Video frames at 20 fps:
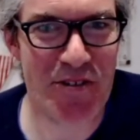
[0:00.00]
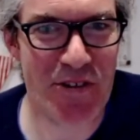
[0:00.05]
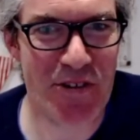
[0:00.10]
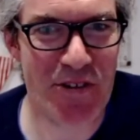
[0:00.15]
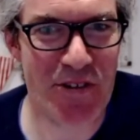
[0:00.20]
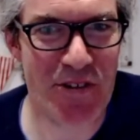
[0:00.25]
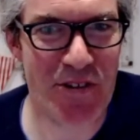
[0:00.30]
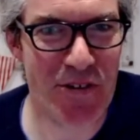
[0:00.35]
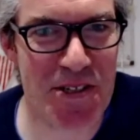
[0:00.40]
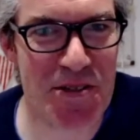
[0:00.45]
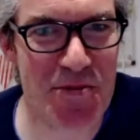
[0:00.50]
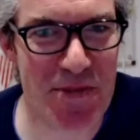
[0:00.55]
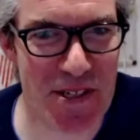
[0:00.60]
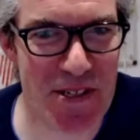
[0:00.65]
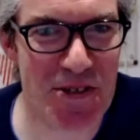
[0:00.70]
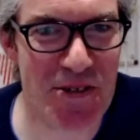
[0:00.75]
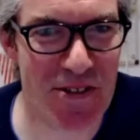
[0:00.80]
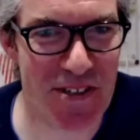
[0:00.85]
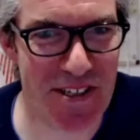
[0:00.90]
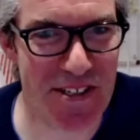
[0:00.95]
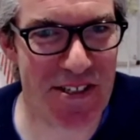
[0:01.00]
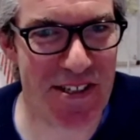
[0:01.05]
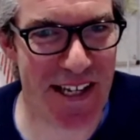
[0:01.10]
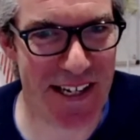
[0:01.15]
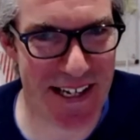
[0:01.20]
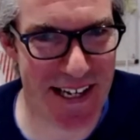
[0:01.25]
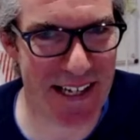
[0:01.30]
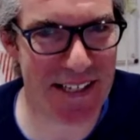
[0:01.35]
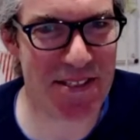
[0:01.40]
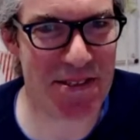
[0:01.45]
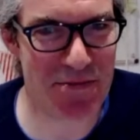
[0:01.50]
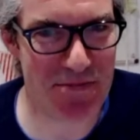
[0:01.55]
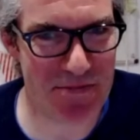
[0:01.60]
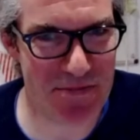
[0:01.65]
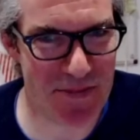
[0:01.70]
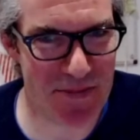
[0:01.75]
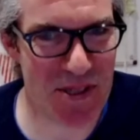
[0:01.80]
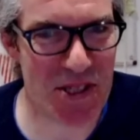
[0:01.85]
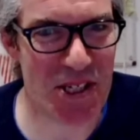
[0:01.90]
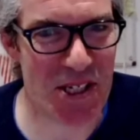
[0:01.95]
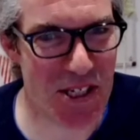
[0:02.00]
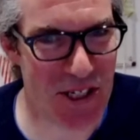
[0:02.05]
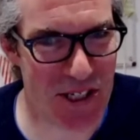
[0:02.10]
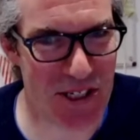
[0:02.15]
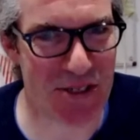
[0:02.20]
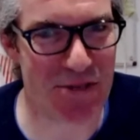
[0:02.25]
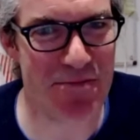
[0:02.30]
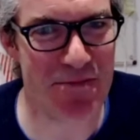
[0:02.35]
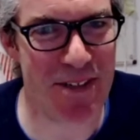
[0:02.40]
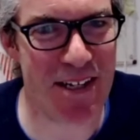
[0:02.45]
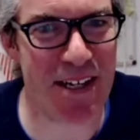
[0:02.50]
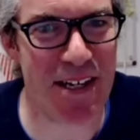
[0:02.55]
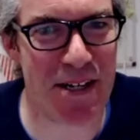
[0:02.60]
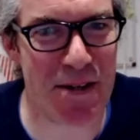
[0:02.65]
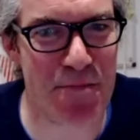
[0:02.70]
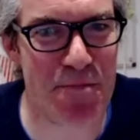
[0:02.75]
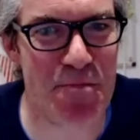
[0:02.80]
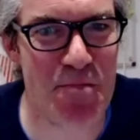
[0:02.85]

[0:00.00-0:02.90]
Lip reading: treasury or finance ministry as their next position,